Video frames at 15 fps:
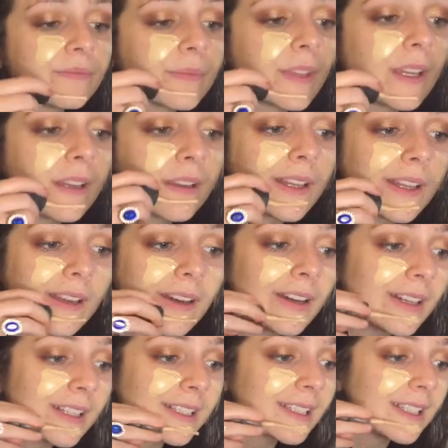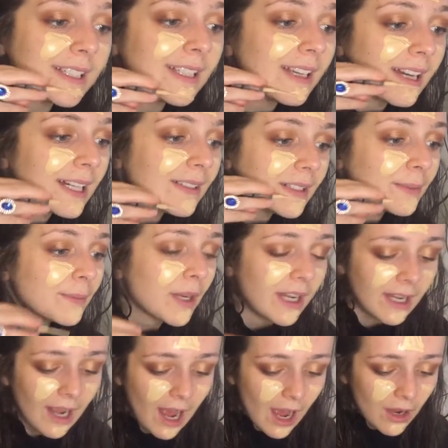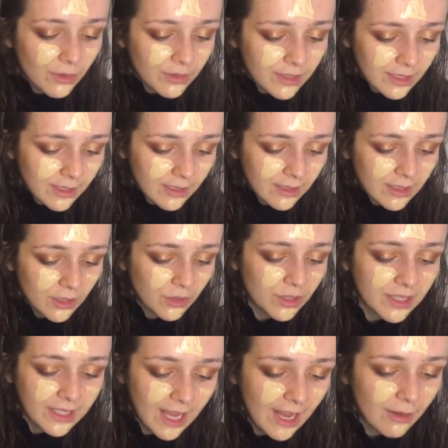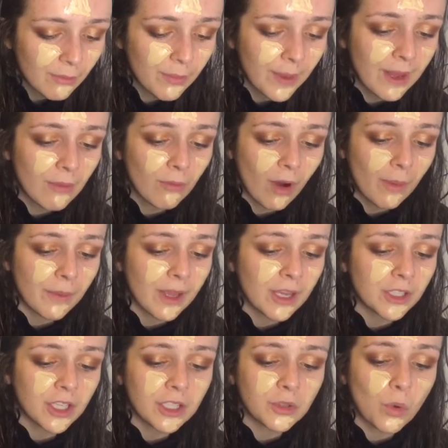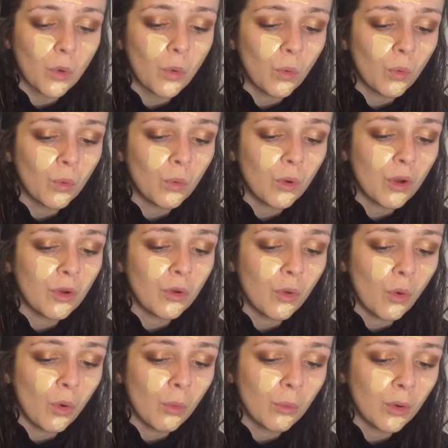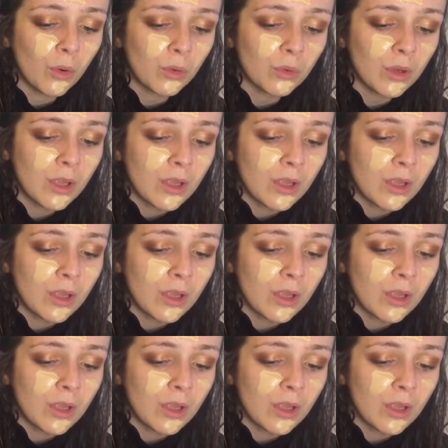yeah. Honestly, having breakouts and your skin being rubbish, it's all normal.